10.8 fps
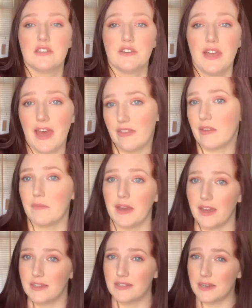So yeah, I think my
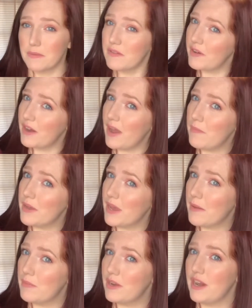cat's going to be a very happy
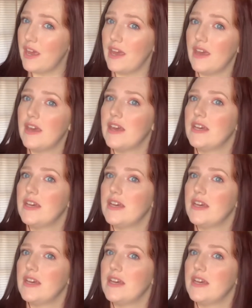camper today.